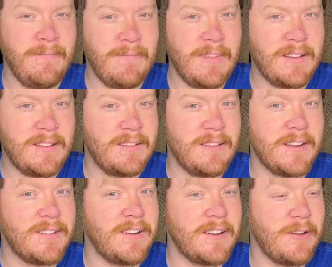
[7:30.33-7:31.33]

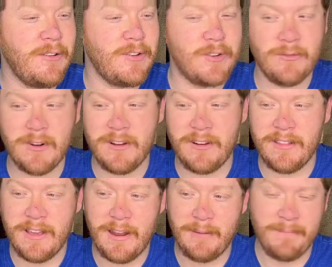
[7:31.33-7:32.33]
that's not how you should run. And
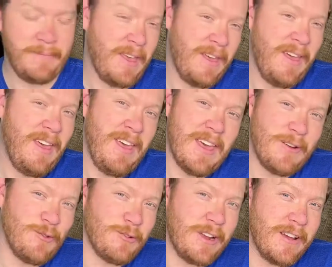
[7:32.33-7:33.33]
that
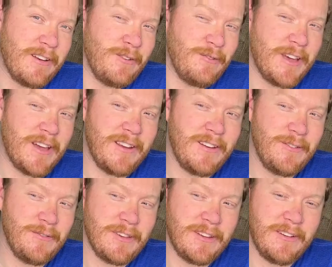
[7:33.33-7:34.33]
old guy knew that. He
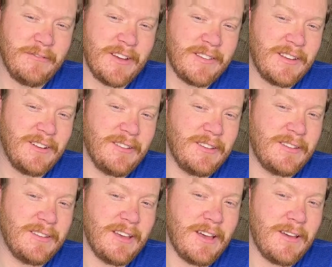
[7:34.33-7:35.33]
knew that if I sell this
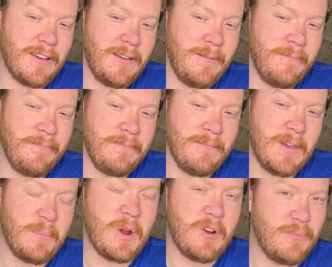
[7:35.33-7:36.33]
guy a
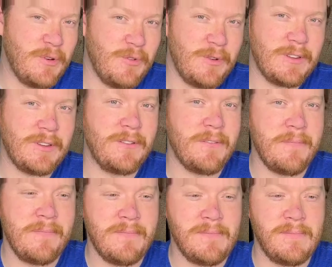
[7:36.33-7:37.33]
pair of boots
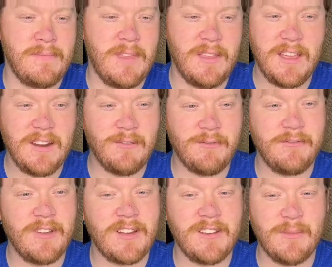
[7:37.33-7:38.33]
and they don't
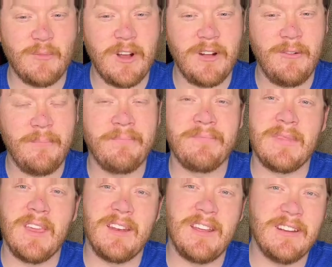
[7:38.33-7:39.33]
fit him well
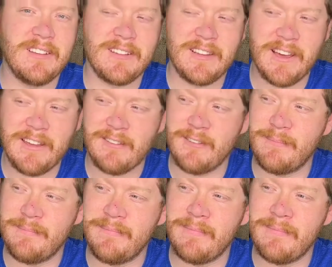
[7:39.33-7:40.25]
and he doesn't like them,